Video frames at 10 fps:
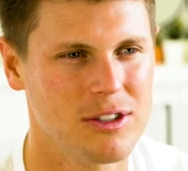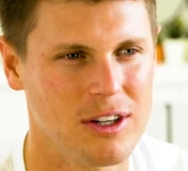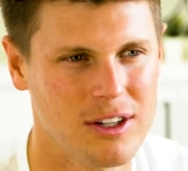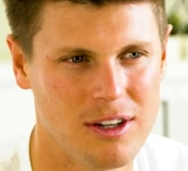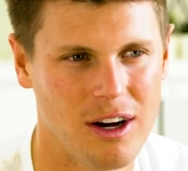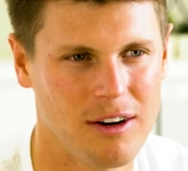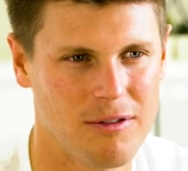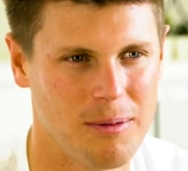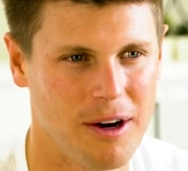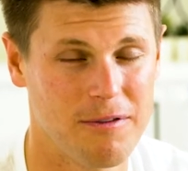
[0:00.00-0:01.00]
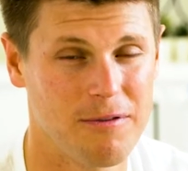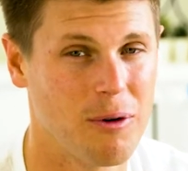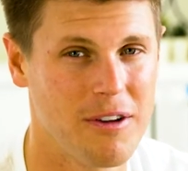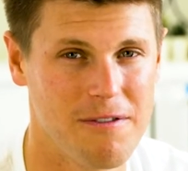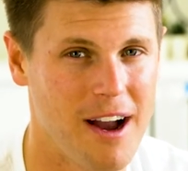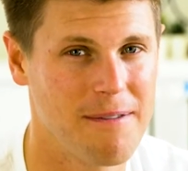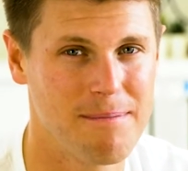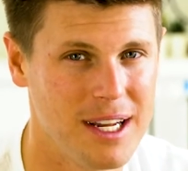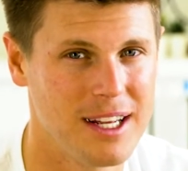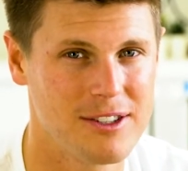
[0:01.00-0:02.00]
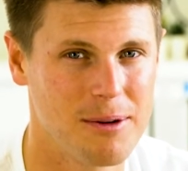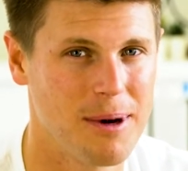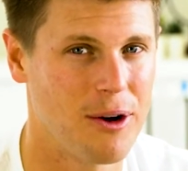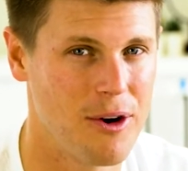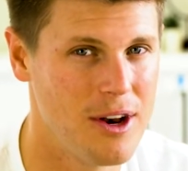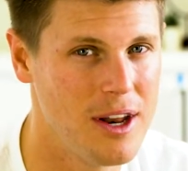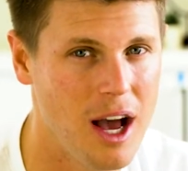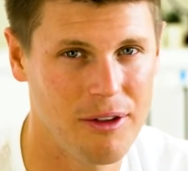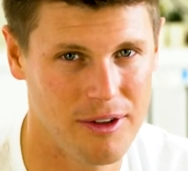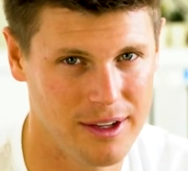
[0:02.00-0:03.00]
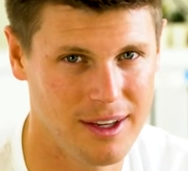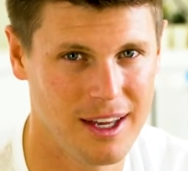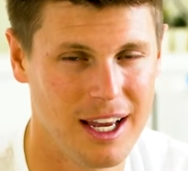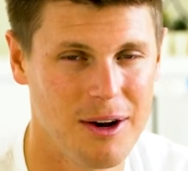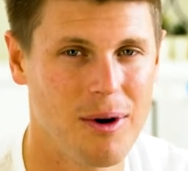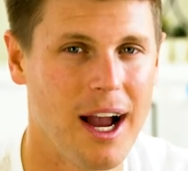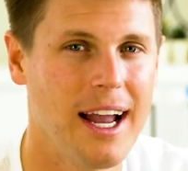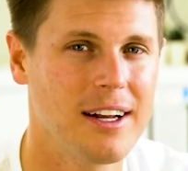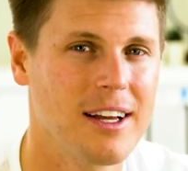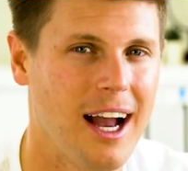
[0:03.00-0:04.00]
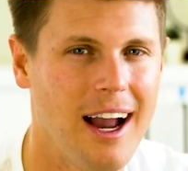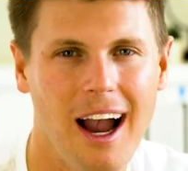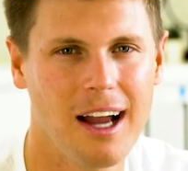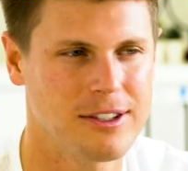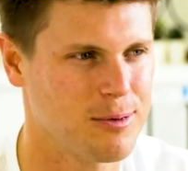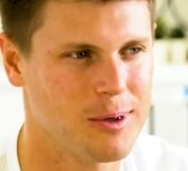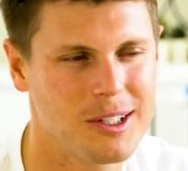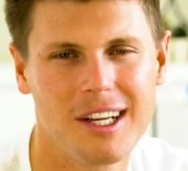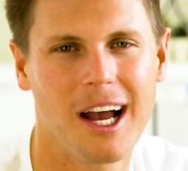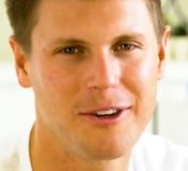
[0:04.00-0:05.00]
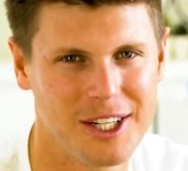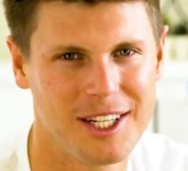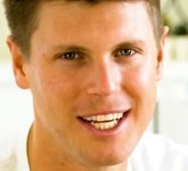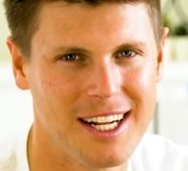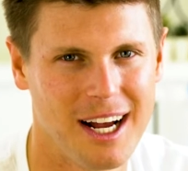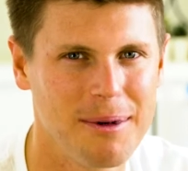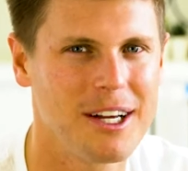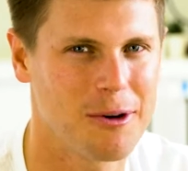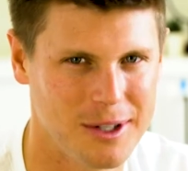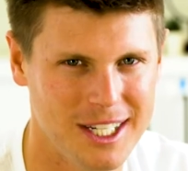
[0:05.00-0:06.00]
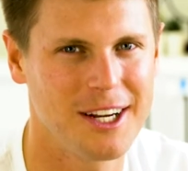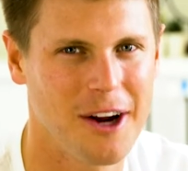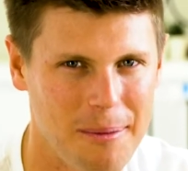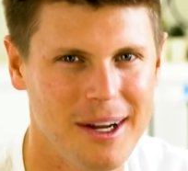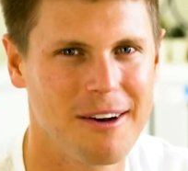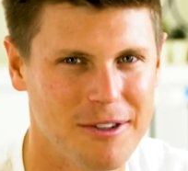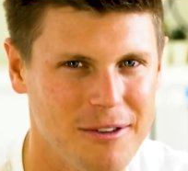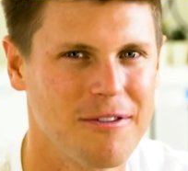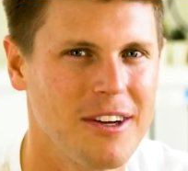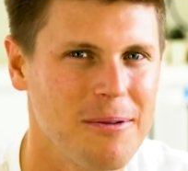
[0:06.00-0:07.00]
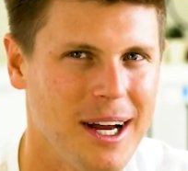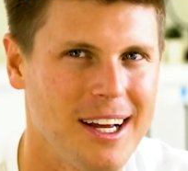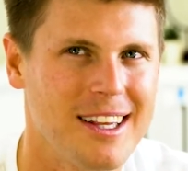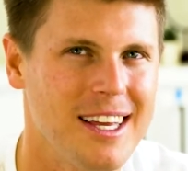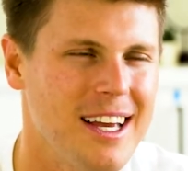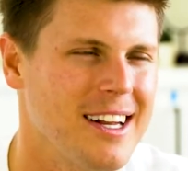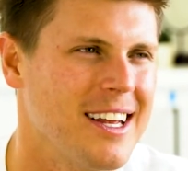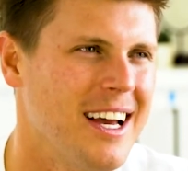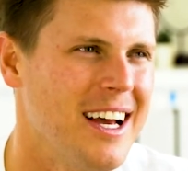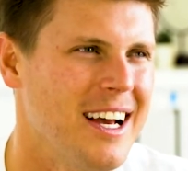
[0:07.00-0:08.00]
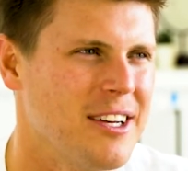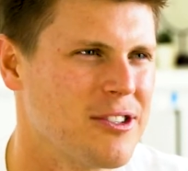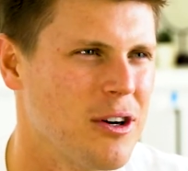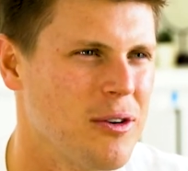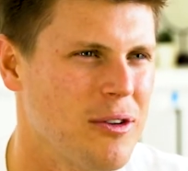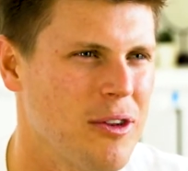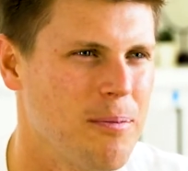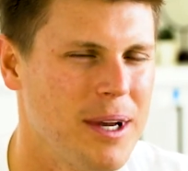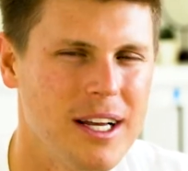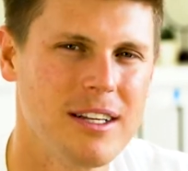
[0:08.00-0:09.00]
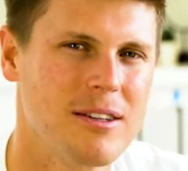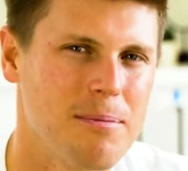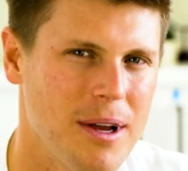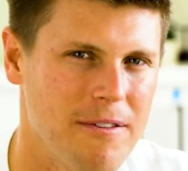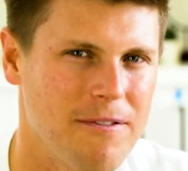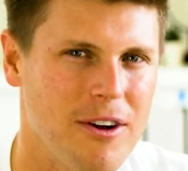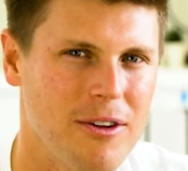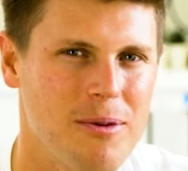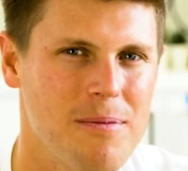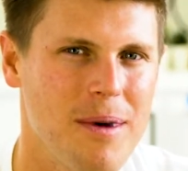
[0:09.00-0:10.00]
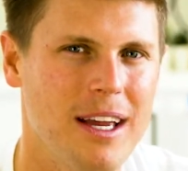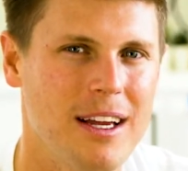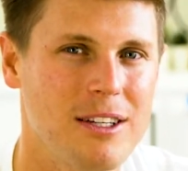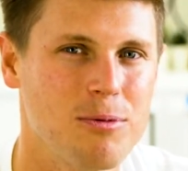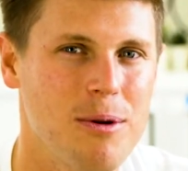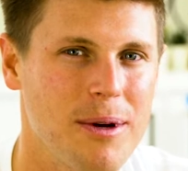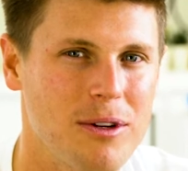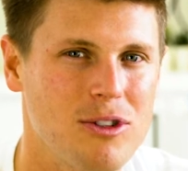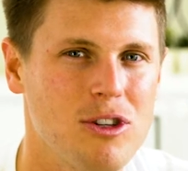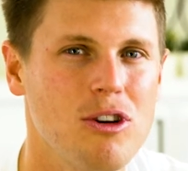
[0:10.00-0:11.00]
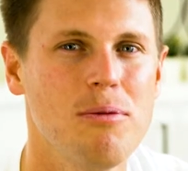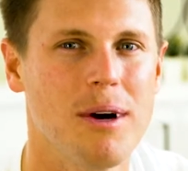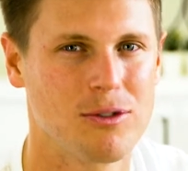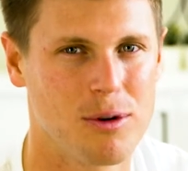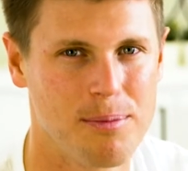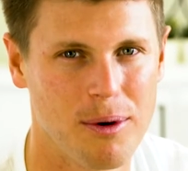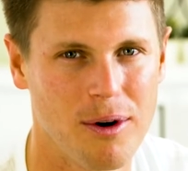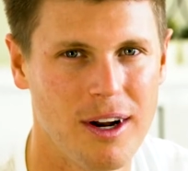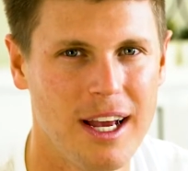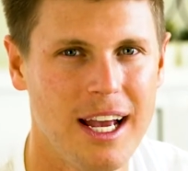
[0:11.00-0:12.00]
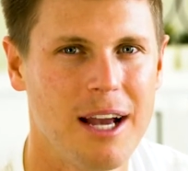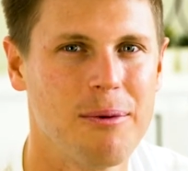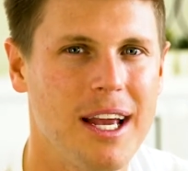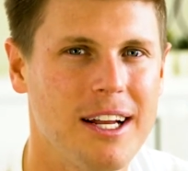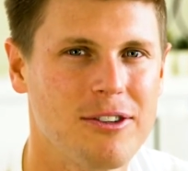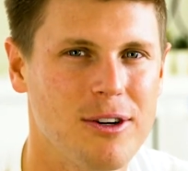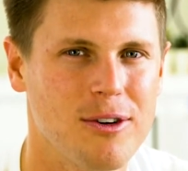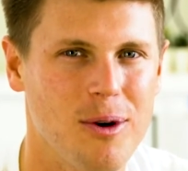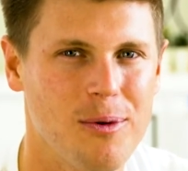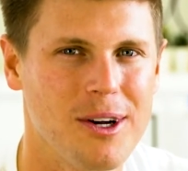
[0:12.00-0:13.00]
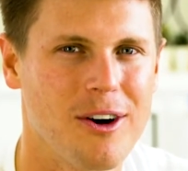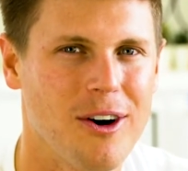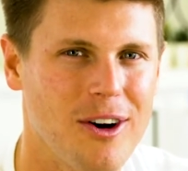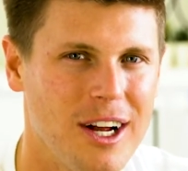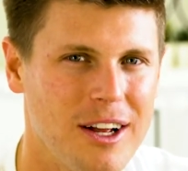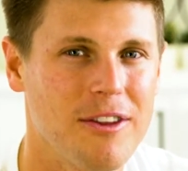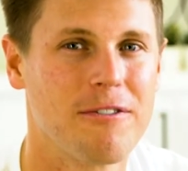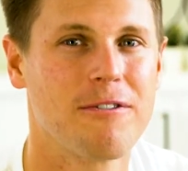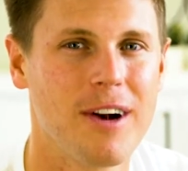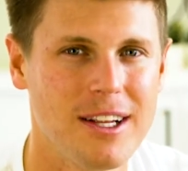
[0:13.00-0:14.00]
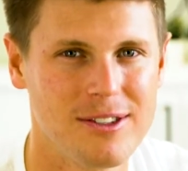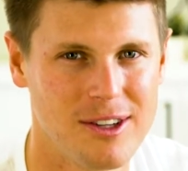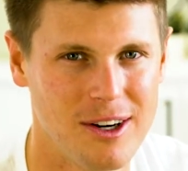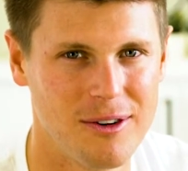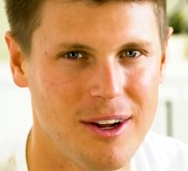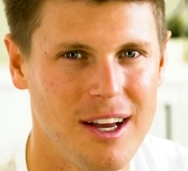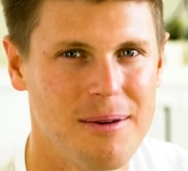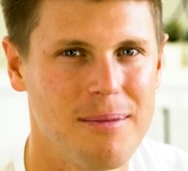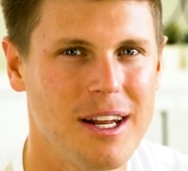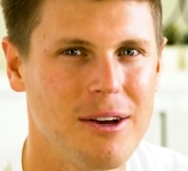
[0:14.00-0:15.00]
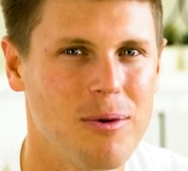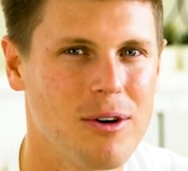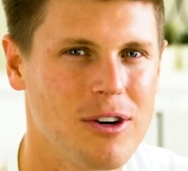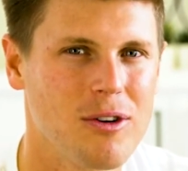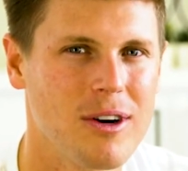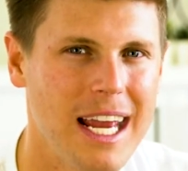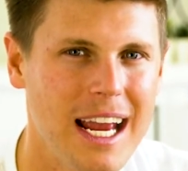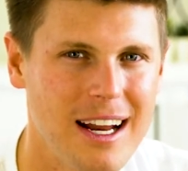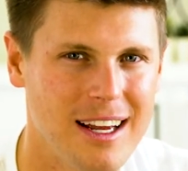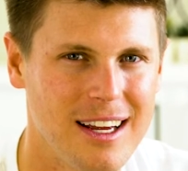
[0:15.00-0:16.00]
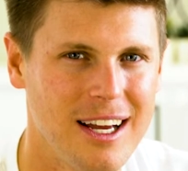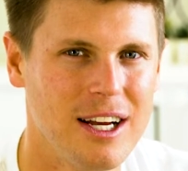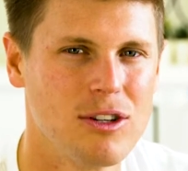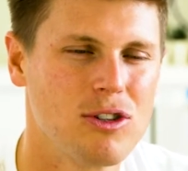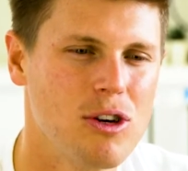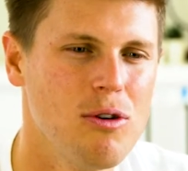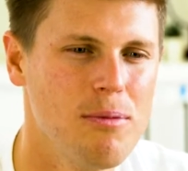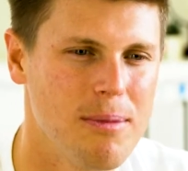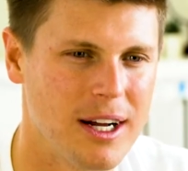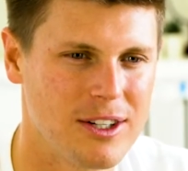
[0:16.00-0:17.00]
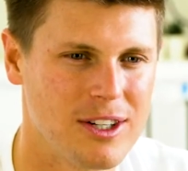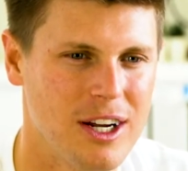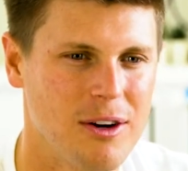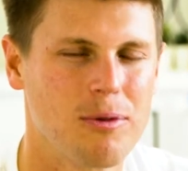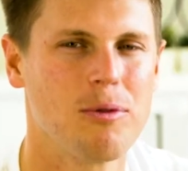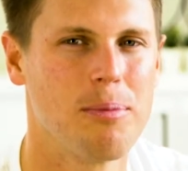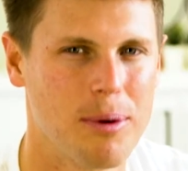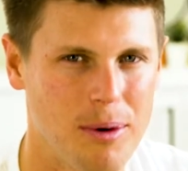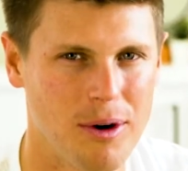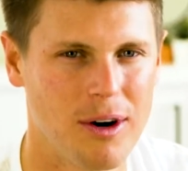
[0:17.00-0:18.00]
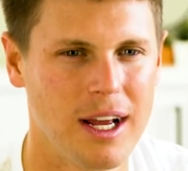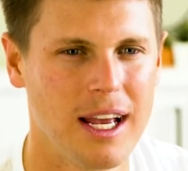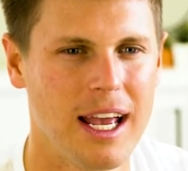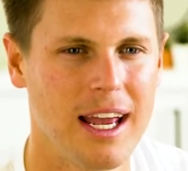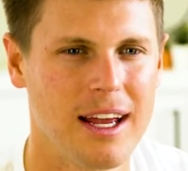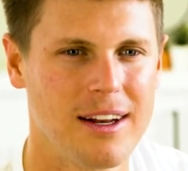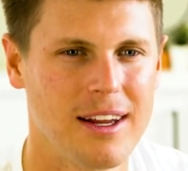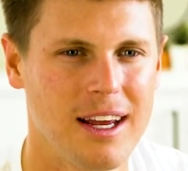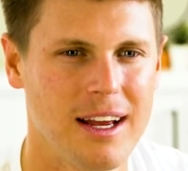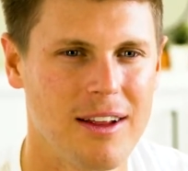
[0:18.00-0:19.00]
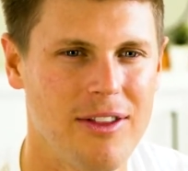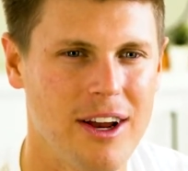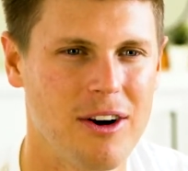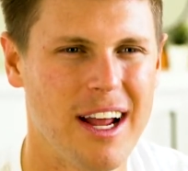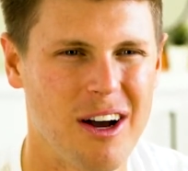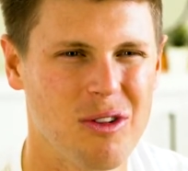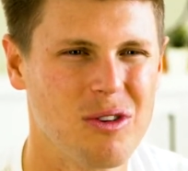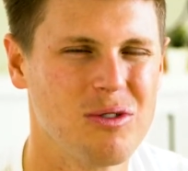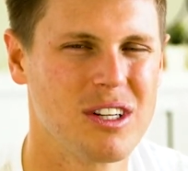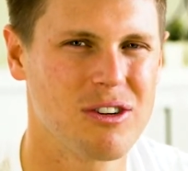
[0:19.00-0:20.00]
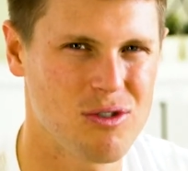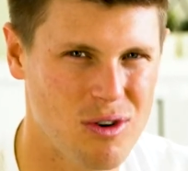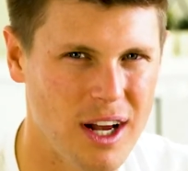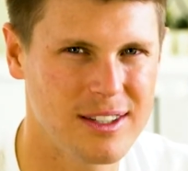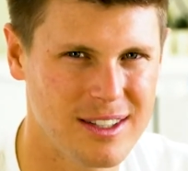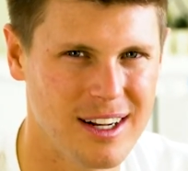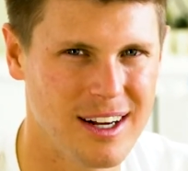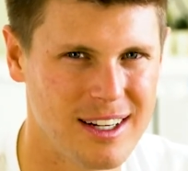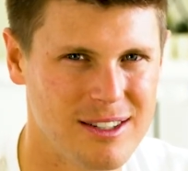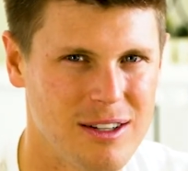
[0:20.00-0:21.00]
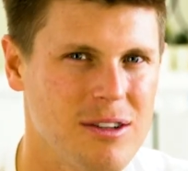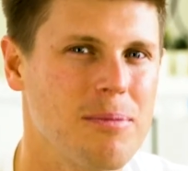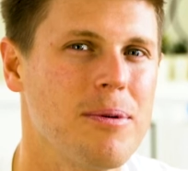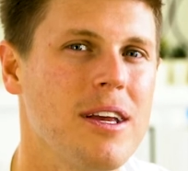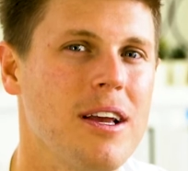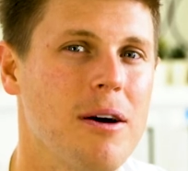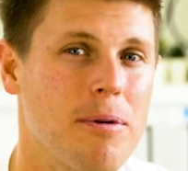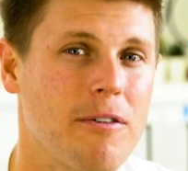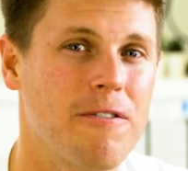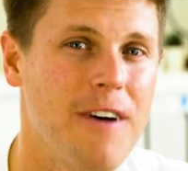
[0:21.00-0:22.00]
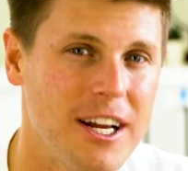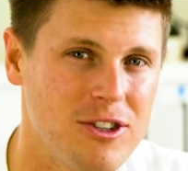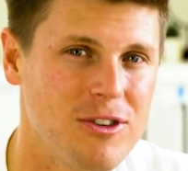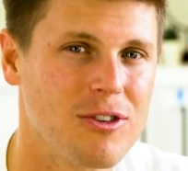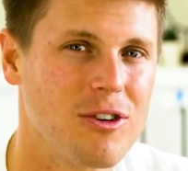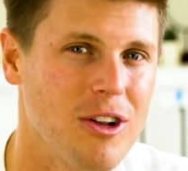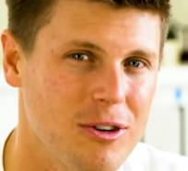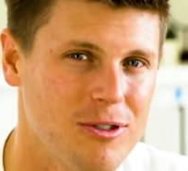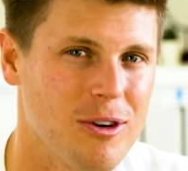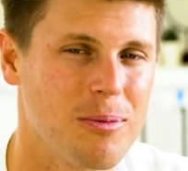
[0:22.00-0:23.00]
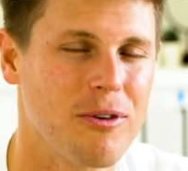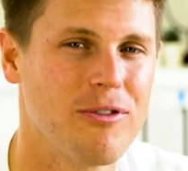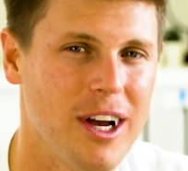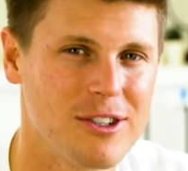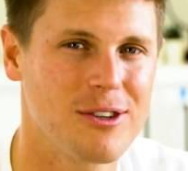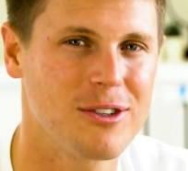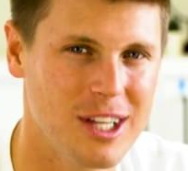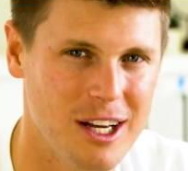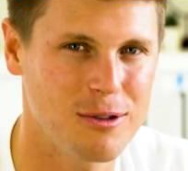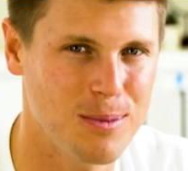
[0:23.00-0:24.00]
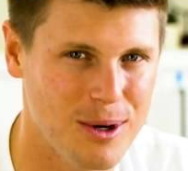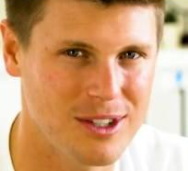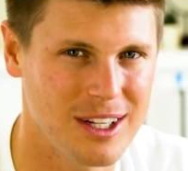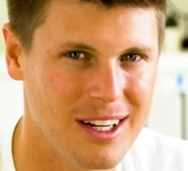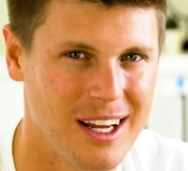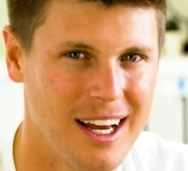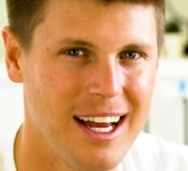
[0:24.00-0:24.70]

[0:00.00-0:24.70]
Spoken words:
on to talk for about 45 minutes about nothing, where I had to, I just wanna see how she did. I'm gonna critique her, I'm gonna give her some feedback at the end. So the biggest pitfall that we make is we build too much rapport, and we enter into what we call the friend zone. Meaning we're creating too much rapport and they're now losing trust in us to be a professional closer, a professional salesperson,